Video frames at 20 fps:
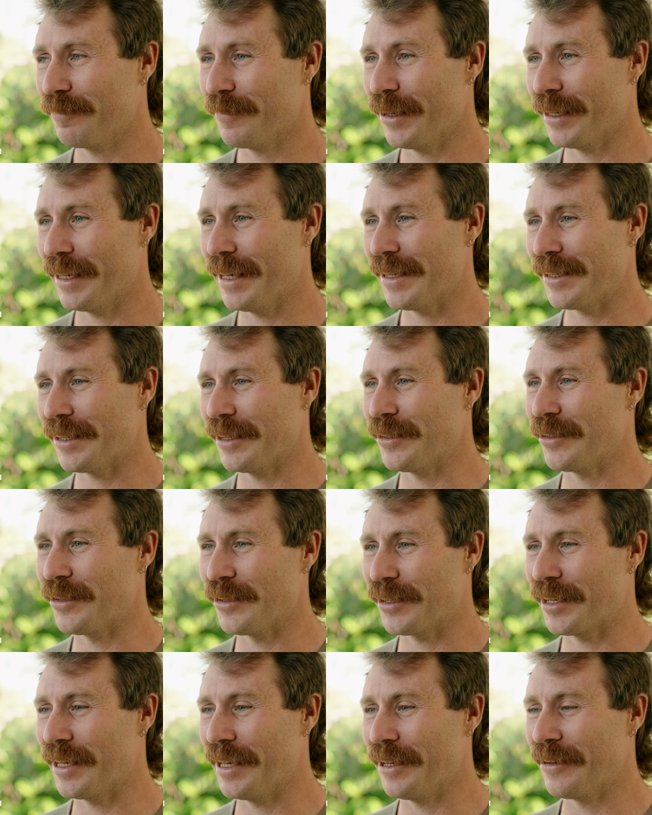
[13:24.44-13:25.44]
I guess let's
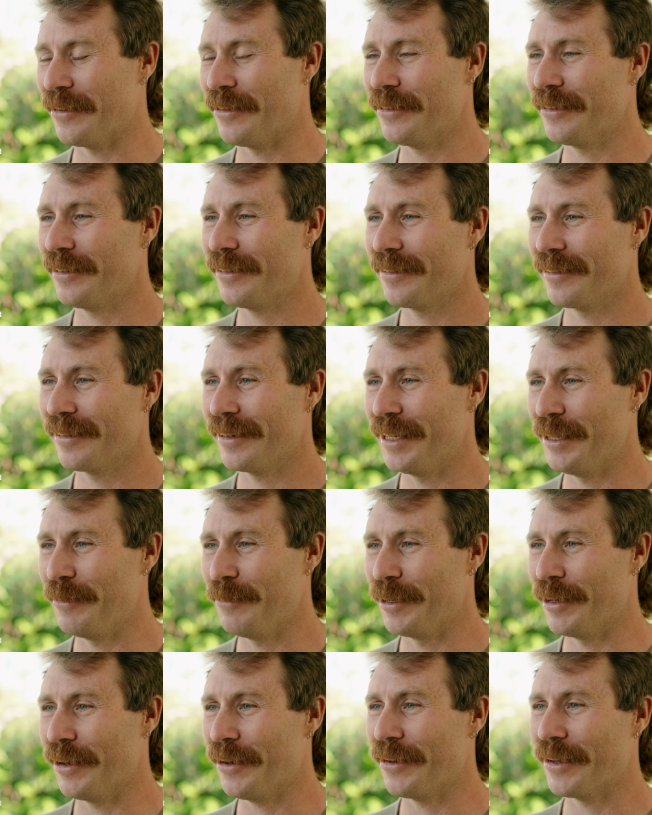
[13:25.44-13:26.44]
just kick on. Here we
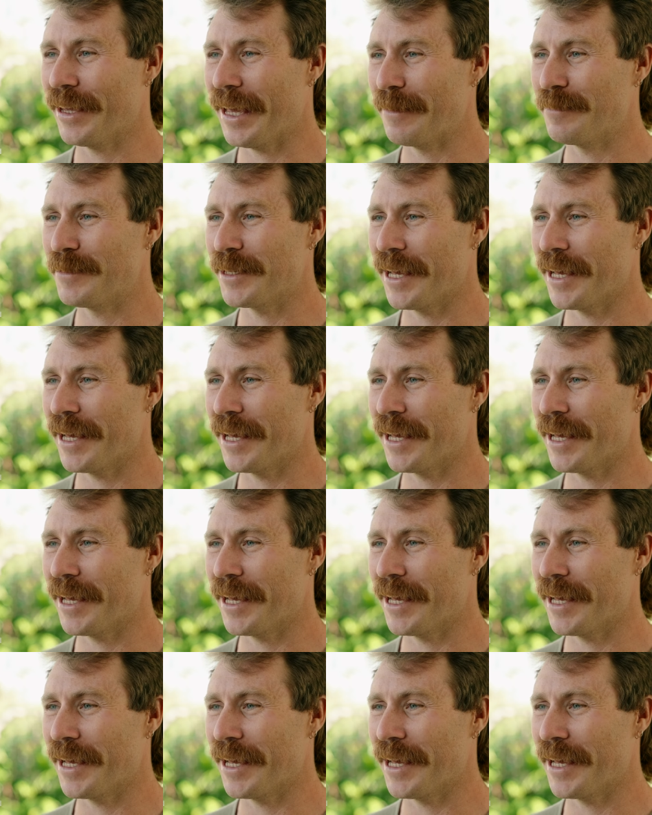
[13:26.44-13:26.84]
go, Cape to